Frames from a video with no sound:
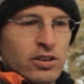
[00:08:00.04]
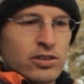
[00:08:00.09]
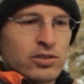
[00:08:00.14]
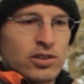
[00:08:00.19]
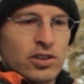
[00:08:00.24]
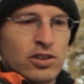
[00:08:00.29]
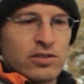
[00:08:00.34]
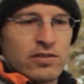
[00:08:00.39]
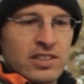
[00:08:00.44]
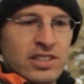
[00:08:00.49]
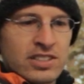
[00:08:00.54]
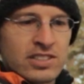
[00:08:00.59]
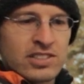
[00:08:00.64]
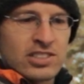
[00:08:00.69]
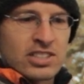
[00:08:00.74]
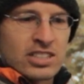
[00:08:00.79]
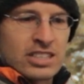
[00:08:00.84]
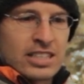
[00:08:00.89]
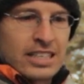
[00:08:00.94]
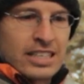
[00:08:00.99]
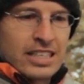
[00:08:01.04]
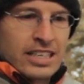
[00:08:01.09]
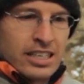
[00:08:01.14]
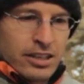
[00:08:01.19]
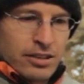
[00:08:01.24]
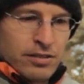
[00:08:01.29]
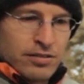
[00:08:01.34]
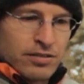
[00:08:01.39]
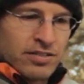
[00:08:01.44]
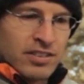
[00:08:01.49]
goes over the
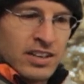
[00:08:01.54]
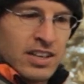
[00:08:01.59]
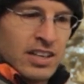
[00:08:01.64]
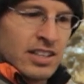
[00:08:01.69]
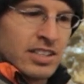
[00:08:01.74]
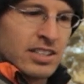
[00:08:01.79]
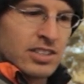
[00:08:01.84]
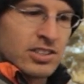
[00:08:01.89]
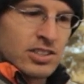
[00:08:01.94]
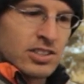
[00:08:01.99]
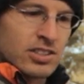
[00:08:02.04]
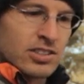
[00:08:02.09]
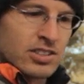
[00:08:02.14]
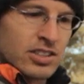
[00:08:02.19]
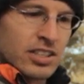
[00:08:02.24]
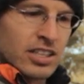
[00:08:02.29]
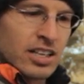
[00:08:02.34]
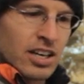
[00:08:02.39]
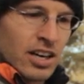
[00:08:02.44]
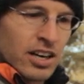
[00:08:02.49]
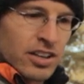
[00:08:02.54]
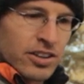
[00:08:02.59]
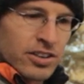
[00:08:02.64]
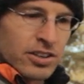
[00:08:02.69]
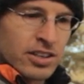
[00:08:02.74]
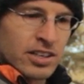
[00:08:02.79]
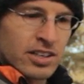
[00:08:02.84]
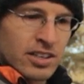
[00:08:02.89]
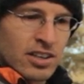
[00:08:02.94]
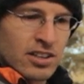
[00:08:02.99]
sleeve. This is the
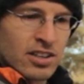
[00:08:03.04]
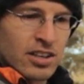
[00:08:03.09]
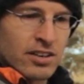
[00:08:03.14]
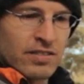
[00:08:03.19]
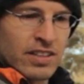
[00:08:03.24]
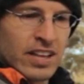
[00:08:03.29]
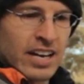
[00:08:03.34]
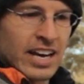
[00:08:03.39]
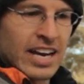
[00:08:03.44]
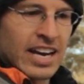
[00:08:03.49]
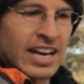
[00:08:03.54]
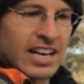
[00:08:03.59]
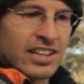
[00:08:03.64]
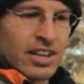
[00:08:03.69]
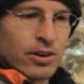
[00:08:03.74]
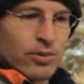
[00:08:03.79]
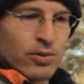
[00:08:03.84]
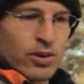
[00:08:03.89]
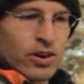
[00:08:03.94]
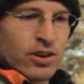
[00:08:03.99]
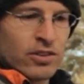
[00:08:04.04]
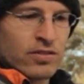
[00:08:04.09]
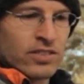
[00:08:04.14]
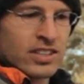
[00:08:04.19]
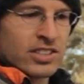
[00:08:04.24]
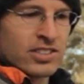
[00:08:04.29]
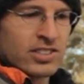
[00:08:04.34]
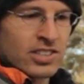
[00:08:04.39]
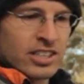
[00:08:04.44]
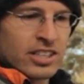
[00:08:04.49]
other glove that I had that went over
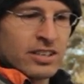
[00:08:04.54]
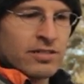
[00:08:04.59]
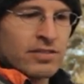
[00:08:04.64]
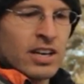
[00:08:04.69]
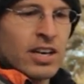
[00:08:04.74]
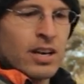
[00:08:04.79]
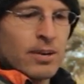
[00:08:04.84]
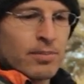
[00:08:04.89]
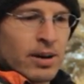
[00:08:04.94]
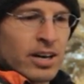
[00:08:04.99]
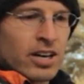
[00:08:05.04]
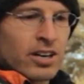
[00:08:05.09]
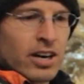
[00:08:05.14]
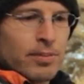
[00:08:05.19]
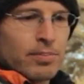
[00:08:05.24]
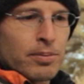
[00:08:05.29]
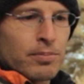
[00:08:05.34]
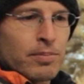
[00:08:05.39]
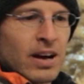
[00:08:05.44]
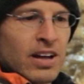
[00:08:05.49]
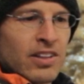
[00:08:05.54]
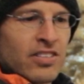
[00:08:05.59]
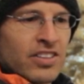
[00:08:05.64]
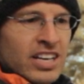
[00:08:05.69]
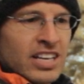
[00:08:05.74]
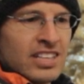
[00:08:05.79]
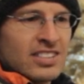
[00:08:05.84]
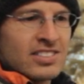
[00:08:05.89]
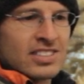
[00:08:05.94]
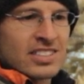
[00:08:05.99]
the sleeve. My gripe about
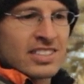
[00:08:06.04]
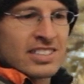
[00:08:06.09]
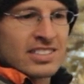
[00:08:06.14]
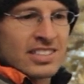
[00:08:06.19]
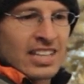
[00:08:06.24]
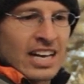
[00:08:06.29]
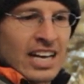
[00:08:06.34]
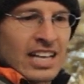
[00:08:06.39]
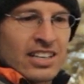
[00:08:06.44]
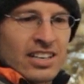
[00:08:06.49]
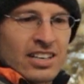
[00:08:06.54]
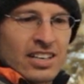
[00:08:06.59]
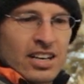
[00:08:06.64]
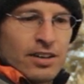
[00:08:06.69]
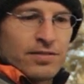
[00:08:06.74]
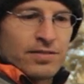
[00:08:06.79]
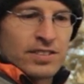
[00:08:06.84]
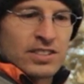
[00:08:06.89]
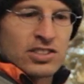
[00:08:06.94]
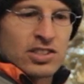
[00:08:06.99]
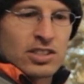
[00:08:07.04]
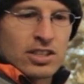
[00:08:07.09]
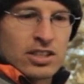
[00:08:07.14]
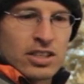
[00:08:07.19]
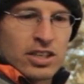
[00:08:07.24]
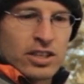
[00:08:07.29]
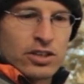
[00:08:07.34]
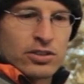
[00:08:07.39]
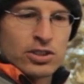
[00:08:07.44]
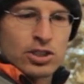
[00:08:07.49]
these is that the cuff is a
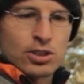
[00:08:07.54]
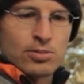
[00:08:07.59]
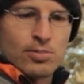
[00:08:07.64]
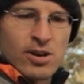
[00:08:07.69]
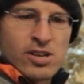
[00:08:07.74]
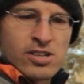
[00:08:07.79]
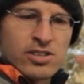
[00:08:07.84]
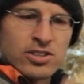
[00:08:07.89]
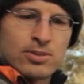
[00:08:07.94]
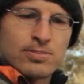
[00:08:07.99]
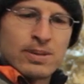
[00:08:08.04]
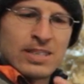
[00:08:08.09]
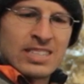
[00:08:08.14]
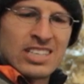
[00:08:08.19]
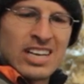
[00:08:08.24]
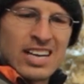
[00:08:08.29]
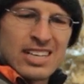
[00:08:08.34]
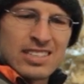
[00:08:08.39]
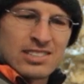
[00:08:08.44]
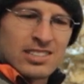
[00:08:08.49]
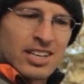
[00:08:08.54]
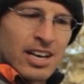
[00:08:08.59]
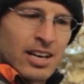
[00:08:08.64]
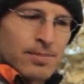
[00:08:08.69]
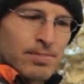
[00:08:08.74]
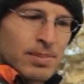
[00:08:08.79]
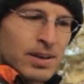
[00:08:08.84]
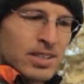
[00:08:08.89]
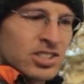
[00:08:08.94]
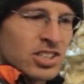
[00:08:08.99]
little small, so my jacket's kind
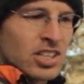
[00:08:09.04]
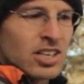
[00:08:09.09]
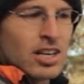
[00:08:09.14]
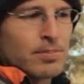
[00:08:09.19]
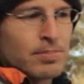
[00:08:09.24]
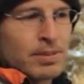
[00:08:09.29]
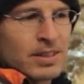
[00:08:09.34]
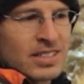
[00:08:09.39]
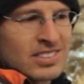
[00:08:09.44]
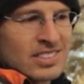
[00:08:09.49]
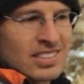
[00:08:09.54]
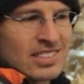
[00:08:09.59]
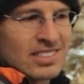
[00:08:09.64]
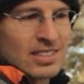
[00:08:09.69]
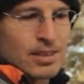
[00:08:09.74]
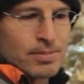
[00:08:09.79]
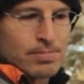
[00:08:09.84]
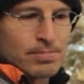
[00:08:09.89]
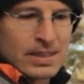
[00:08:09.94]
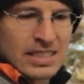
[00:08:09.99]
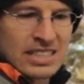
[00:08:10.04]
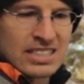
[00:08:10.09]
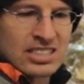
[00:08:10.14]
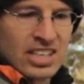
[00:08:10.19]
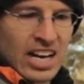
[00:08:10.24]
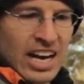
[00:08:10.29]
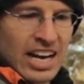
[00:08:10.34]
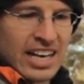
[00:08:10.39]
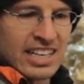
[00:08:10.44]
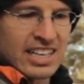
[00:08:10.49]
of bunching up, and this isn't a big
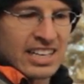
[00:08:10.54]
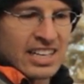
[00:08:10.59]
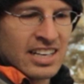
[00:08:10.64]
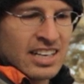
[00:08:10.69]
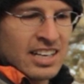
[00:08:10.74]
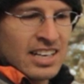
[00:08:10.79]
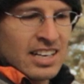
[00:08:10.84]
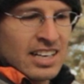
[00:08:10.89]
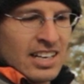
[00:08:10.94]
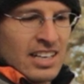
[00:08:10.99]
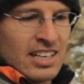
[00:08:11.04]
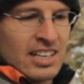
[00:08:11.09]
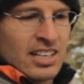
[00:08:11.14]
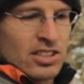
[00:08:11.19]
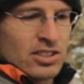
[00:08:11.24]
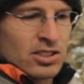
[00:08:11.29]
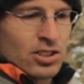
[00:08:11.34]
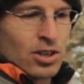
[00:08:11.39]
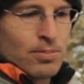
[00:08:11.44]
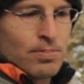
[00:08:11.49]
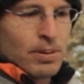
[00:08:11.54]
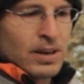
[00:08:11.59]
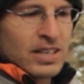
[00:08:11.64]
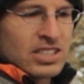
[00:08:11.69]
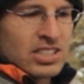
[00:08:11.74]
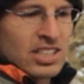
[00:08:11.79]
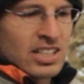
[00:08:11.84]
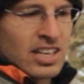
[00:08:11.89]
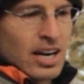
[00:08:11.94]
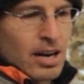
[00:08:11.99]
jacket. So
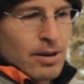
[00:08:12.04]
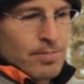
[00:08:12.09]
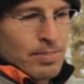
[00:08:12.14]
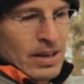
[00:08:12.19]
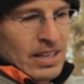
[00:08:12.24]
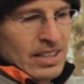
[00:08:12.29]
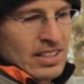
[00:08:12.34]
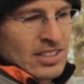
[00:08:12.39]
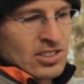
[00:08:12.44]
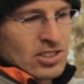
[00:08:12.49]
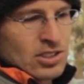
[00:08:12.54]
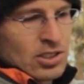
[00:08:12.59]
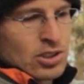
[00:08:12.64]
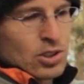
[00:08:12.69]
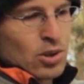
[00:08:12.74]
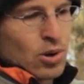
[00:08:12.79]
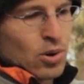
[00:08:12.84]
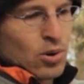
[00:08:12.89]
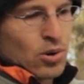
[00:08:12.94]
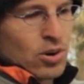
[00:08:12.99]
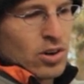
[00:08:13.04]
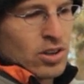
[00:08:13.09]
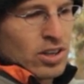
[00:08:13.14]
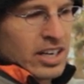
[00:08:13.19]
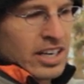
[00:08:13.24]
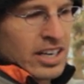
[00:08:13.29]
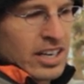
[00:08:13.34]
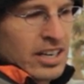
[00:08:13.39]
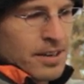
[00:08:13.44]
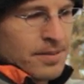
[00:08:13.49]
bunching up, and this is
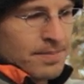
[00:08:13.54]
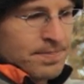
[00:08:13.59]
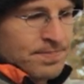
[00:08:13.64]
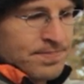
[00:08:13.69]
totally